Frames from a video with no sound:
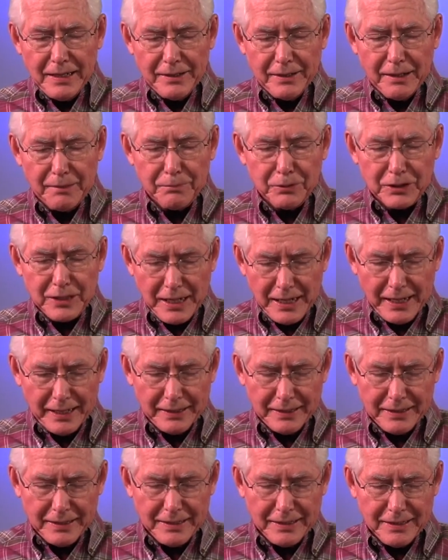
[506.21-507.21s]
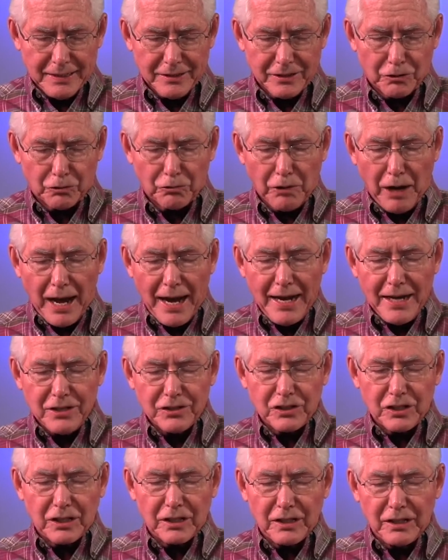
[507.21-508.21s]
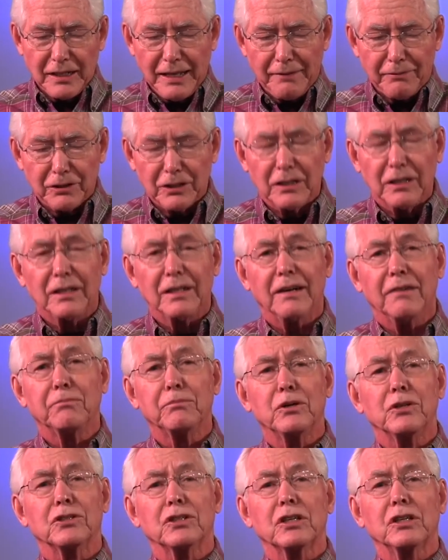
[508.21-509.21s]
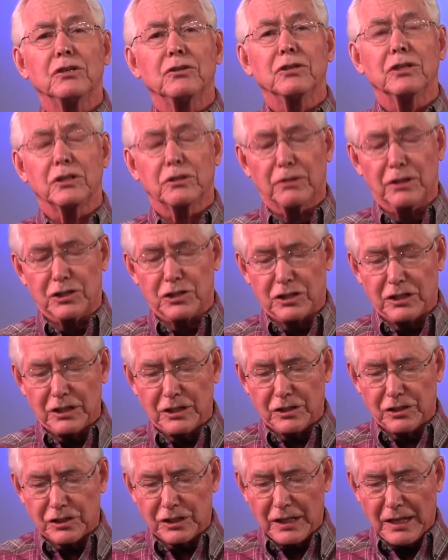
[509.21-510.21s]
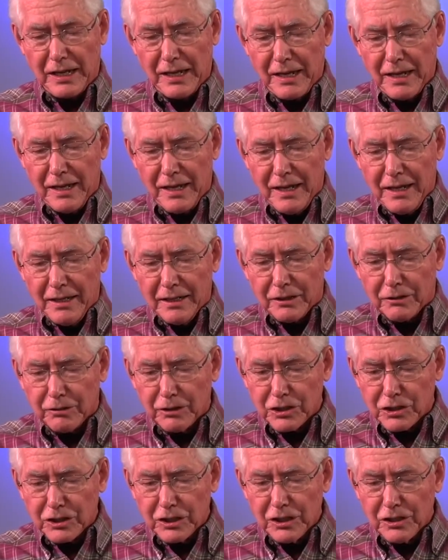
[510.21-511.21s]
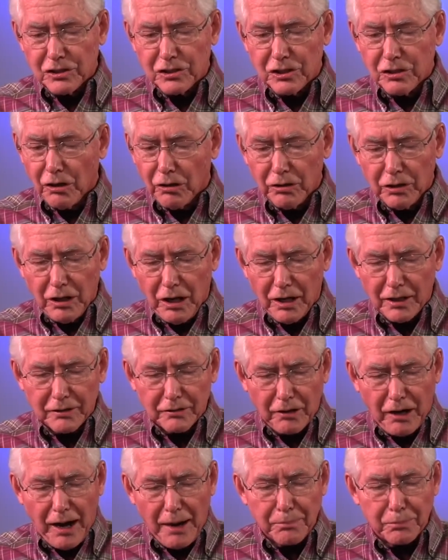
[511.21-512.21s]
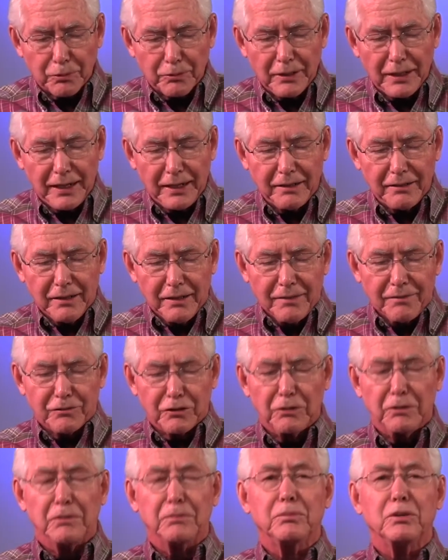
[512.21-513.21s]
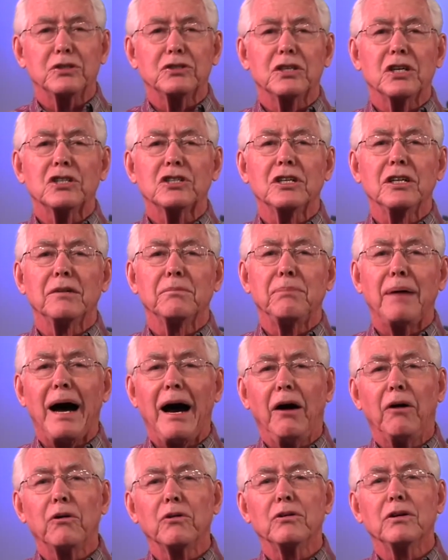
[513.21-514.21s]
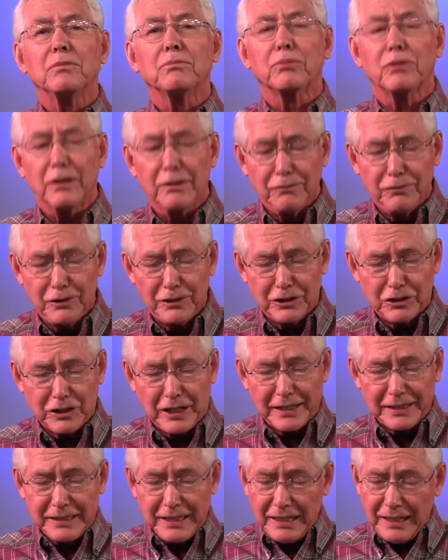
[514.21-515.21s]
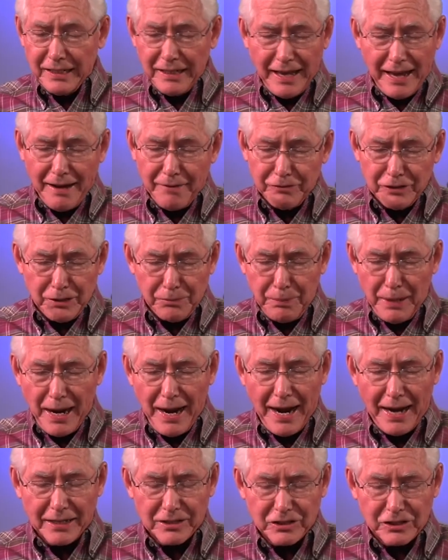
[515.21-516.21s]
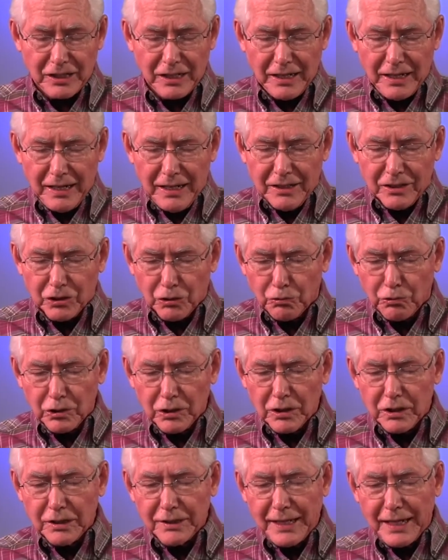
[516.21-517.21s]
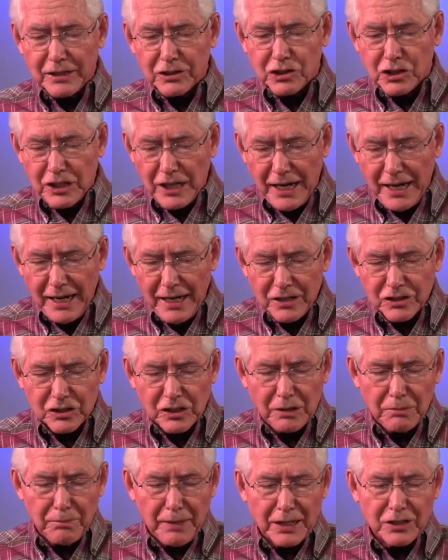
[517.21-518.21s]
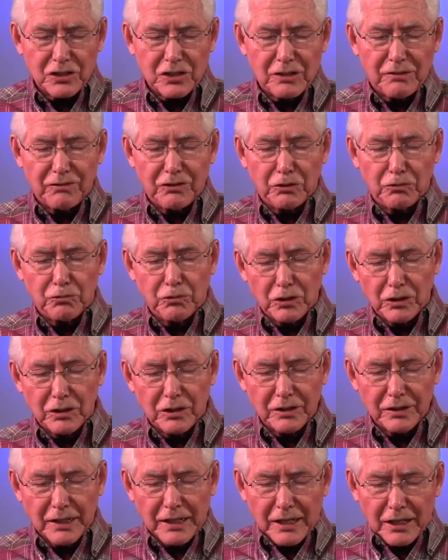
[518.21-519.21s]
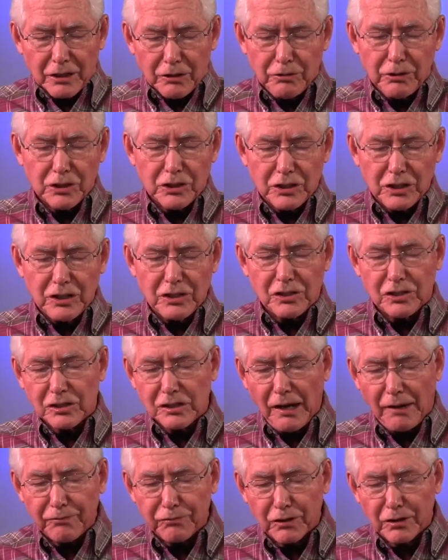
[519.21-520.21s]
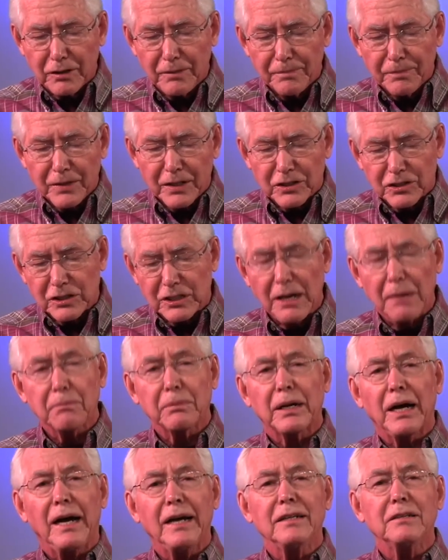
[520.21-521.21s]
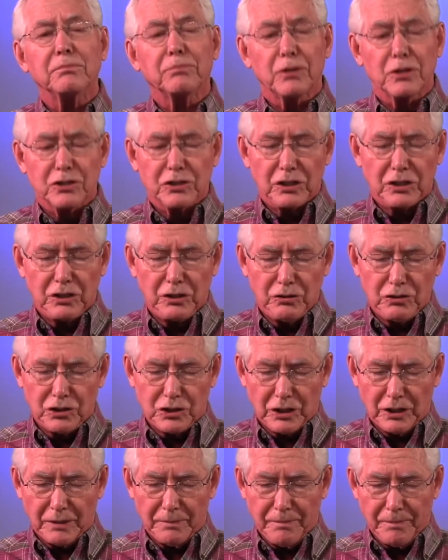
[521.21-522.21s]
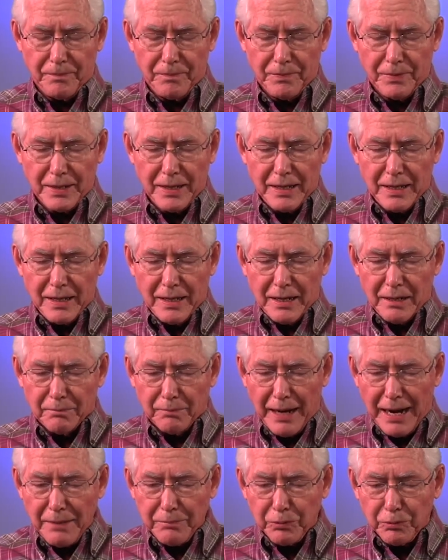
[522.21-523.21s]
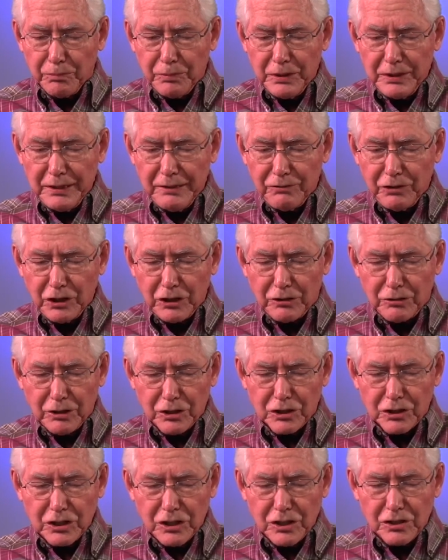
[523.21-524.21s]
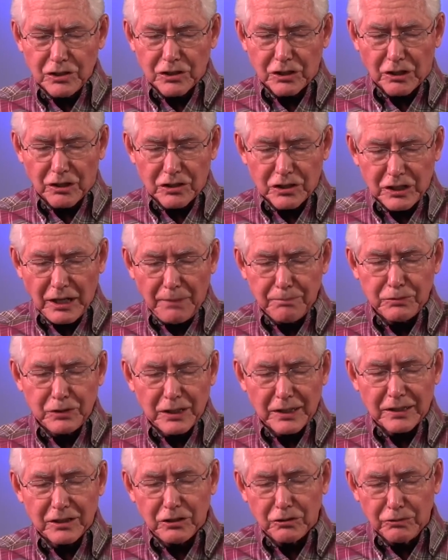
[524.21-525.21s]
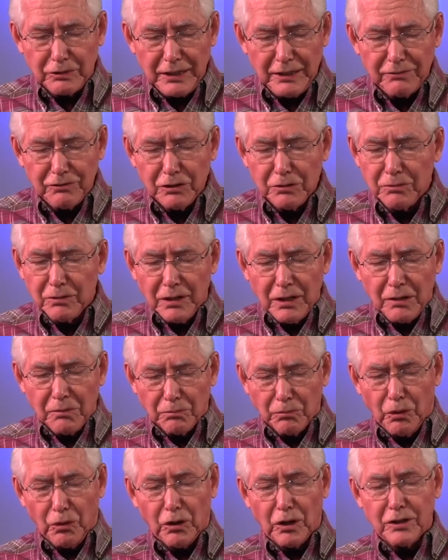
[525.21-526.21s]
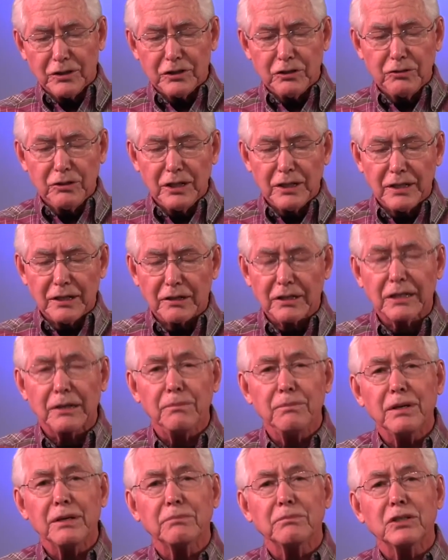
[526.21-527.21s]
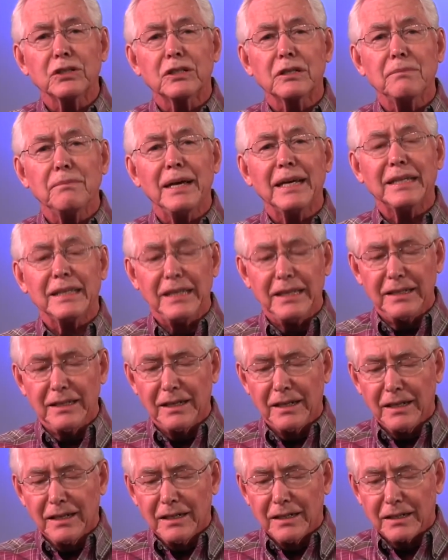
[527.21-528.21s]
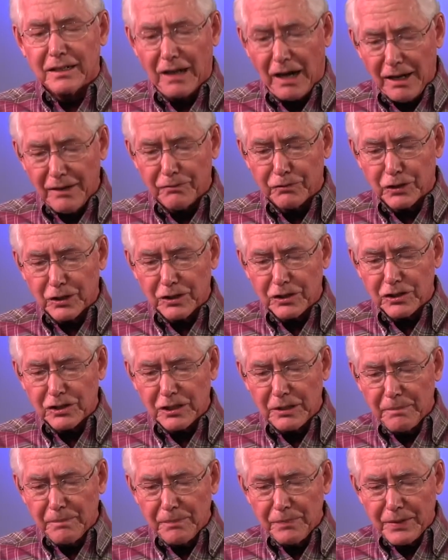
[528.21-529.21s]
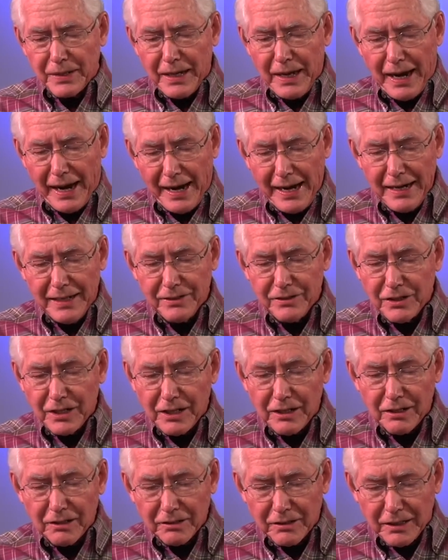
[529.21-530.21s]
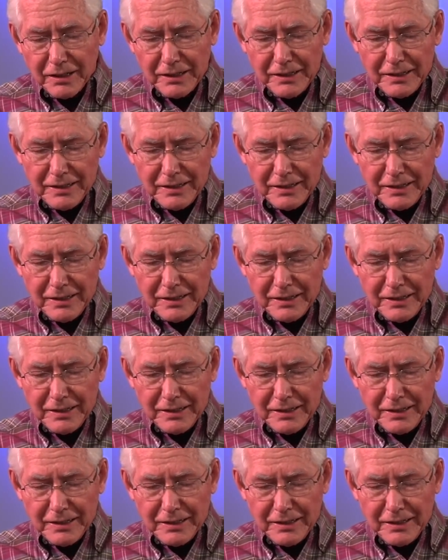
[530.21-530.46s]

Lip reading: Number 10, the rise of the level of persecuted Christians. Christians no longer operate from a position of power and privilege like they have in the past. The world has changed, and much of the world, Christians suffer some kind of persecution. Bible-believing Christians are subject to even more due to their commitment to making converts and their